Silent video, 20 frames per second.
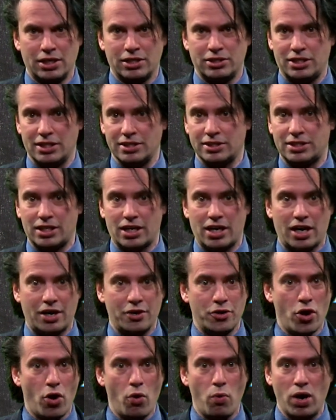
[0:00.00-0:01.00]
Since there are
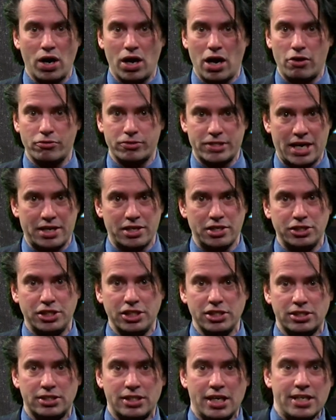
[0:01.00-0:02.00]
no allowed
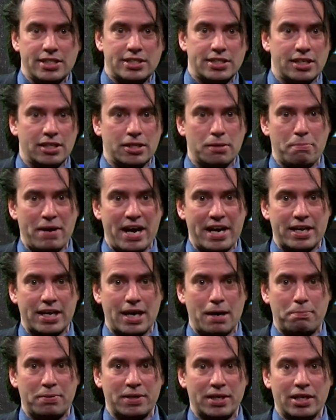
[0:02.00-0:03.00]
energy states in the
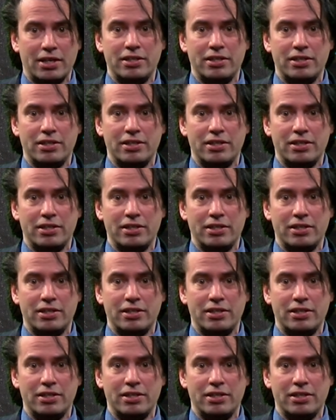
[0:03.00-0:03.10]
bandgap,